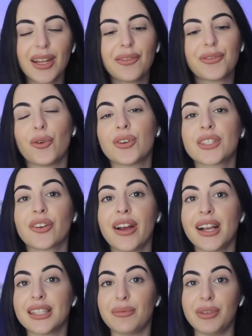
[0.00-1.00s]
Of course, there
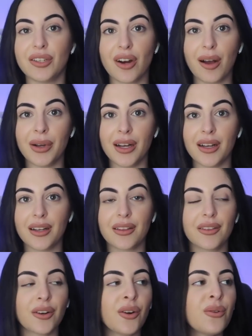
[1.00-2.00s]
has to be drama.
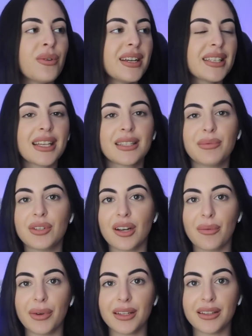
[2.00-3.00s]
There always has to be
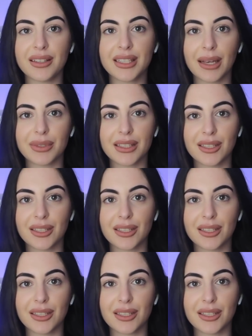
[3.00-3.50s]
drama in these types of